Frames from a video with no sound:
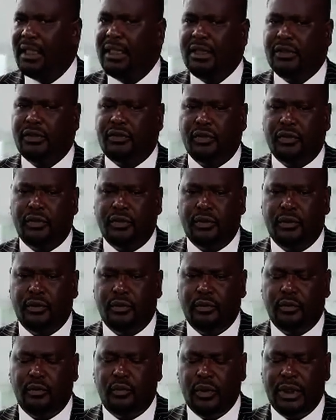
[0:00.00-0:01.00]
So
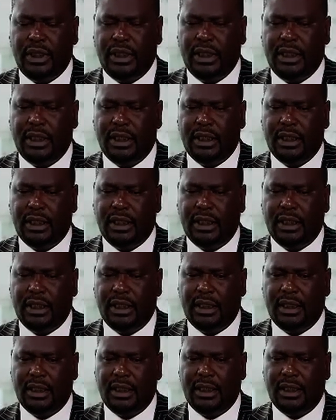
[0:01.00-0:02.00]
we
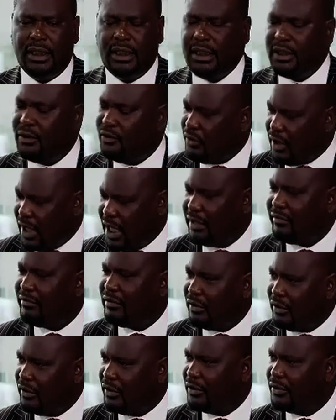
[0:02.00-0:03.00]
need to have
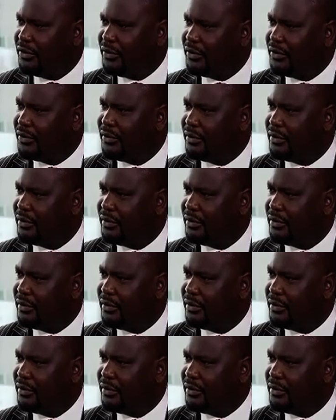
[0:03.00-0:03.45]
laws